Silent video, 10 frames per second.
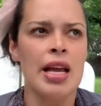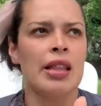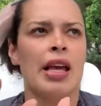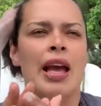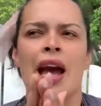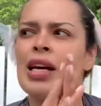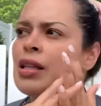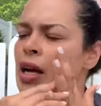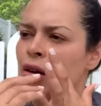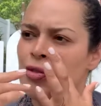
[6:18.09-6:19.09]
They had
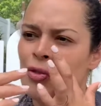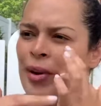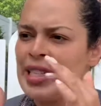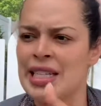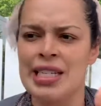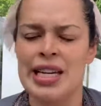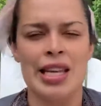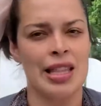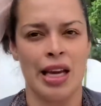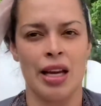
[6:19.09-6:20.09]
like a 14-day
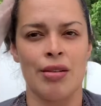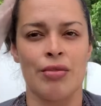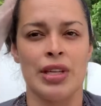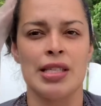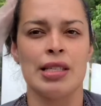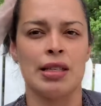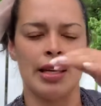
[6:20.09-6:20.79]
thing recently.